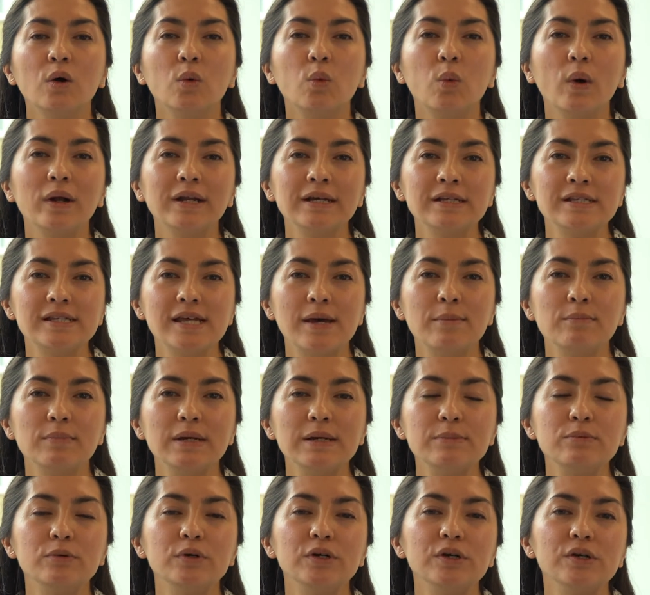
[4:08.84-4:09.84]
1 in 10
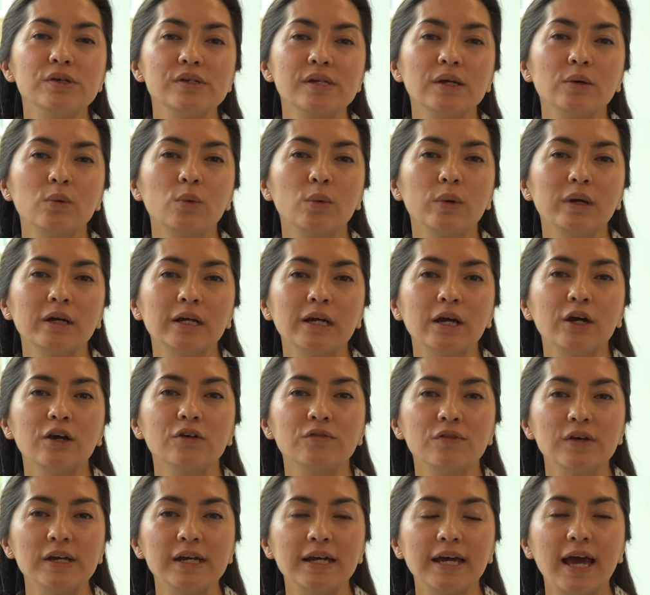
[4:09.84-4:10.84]
people using
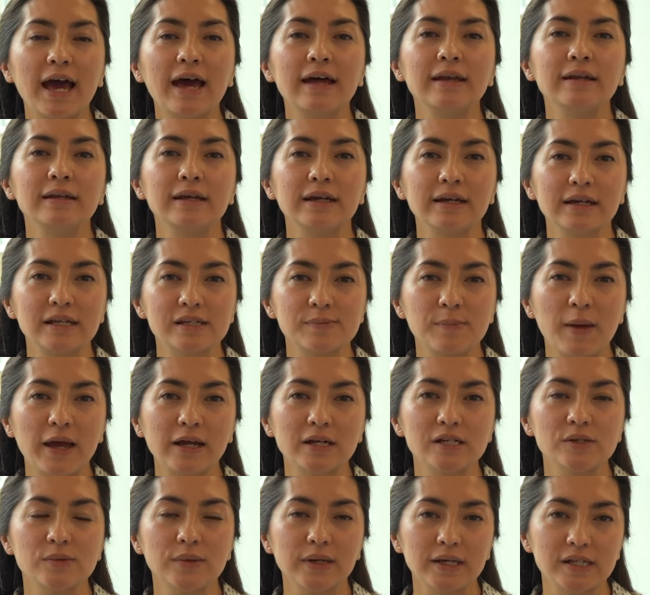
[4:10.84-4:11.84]
Wegovy can
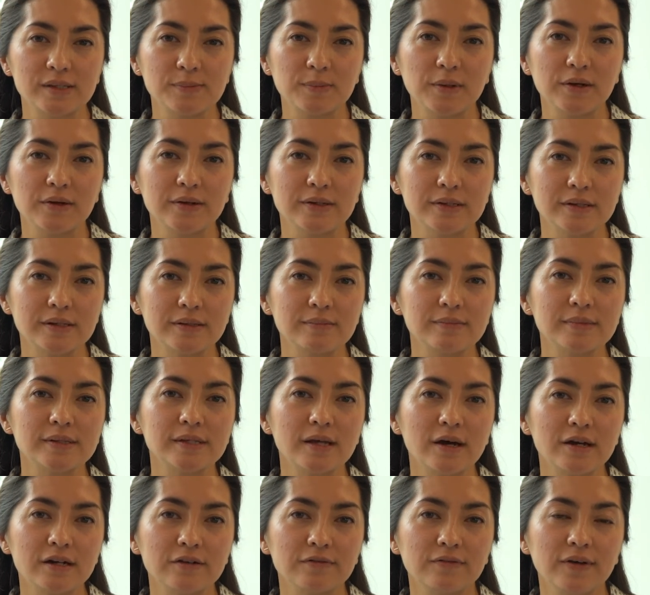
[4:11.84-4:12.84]
expect to experience some
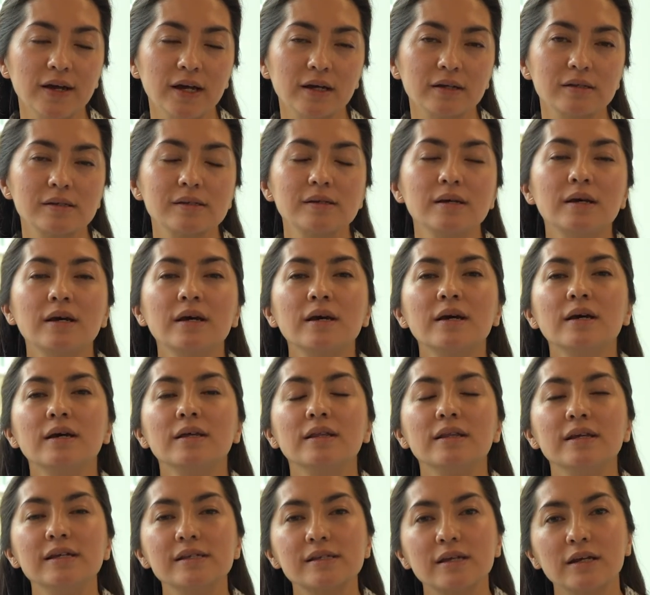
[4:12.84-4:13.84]
side effects.
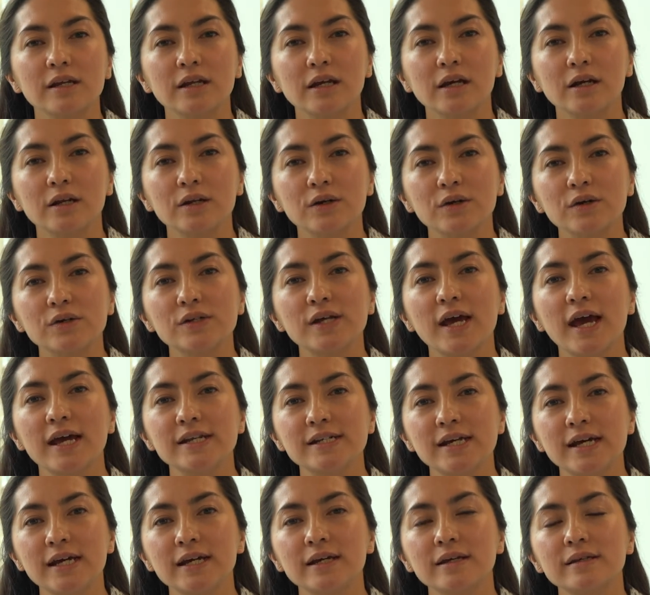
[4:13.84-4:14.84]
These can include
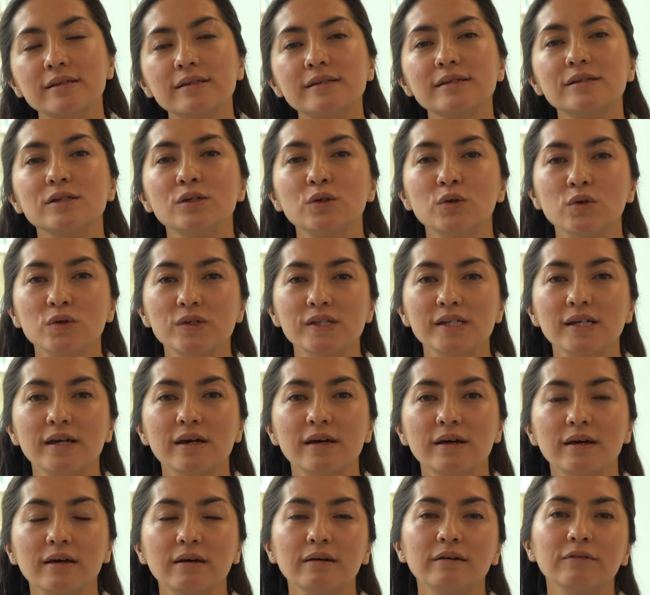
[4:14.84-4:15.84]
headaches,
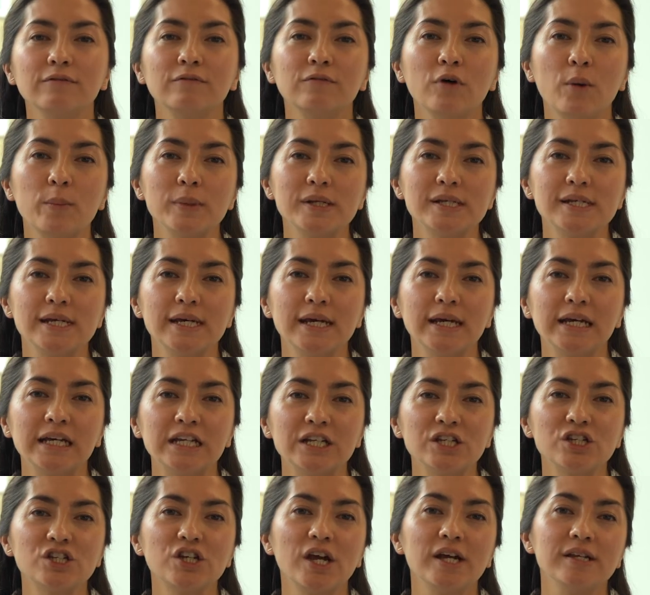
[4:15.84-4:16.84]
nausea,
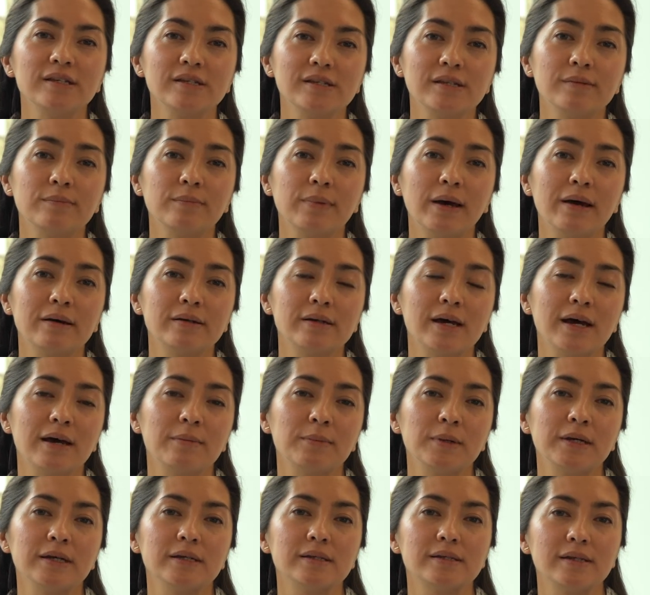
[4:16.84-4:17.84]
vomiting, changes in bowel
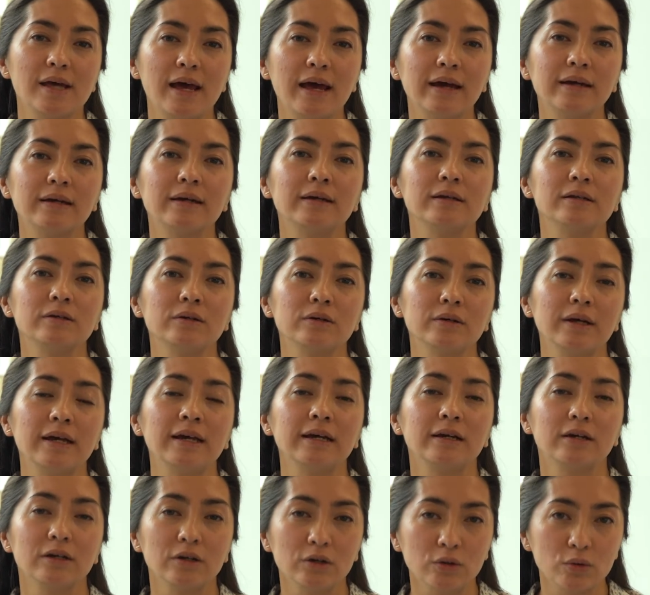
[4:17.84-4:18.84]
habits, and
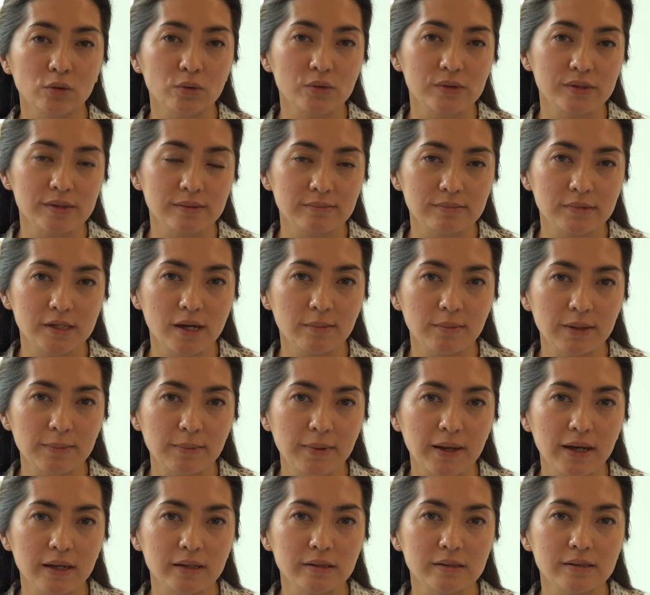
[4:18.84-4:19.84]
it can cause some tummy
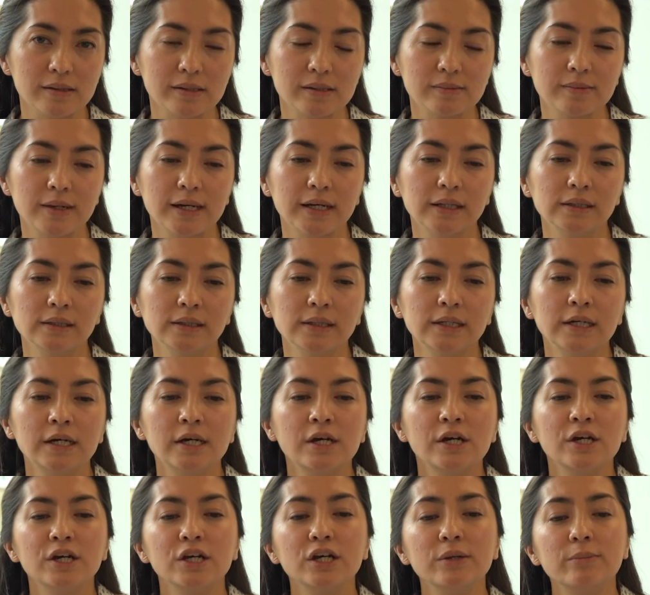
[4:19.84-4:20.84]
pains as well.
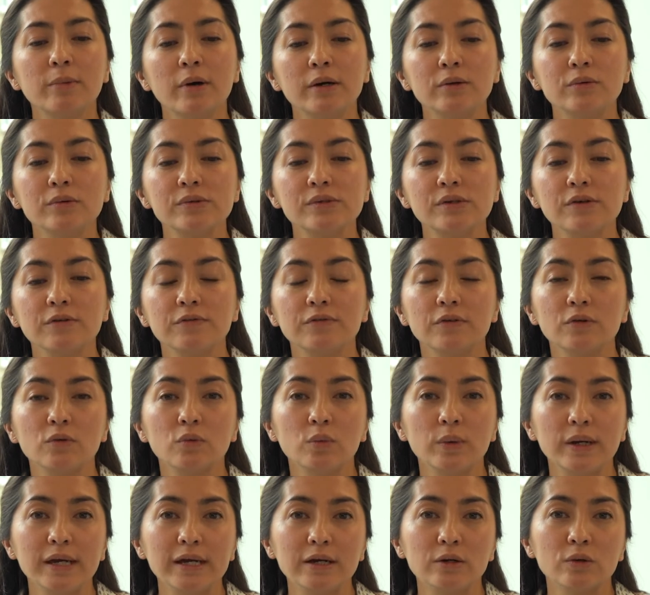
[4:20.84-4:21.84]
You might also feel
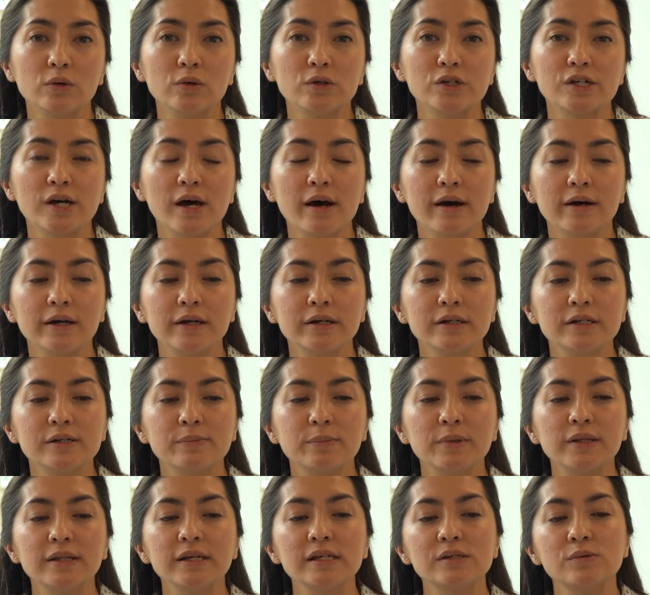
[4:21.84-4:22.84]
weak or tired,
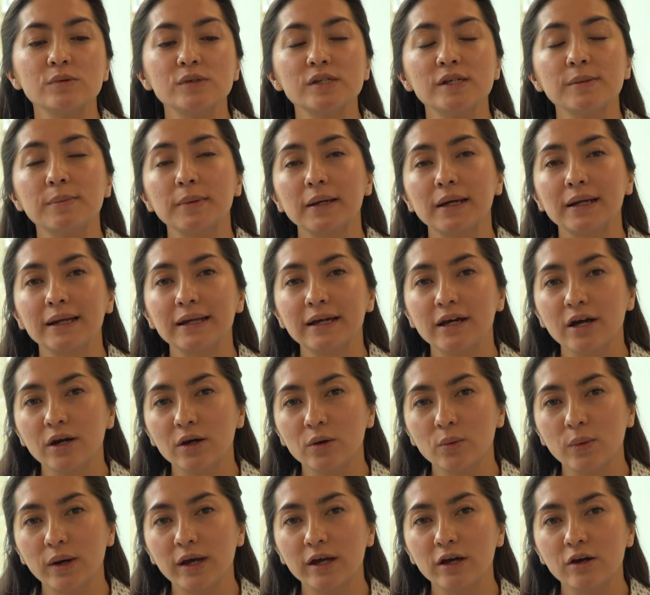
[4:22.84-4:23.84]
but these will typically go
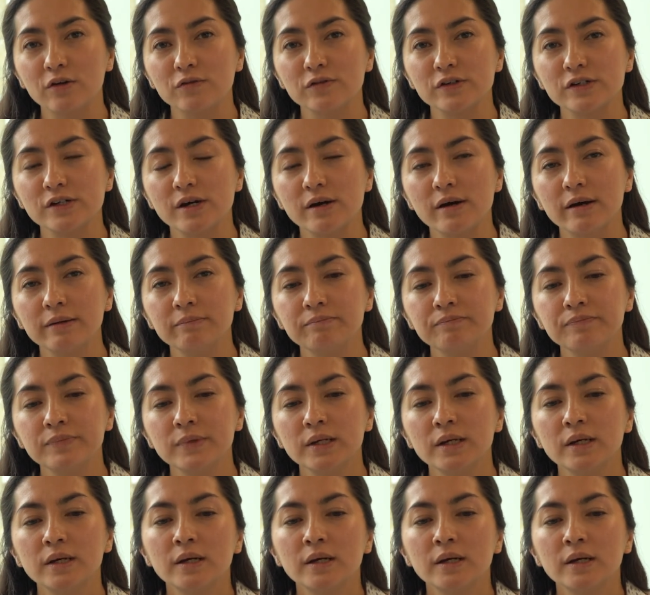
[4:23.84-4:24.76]
away over time.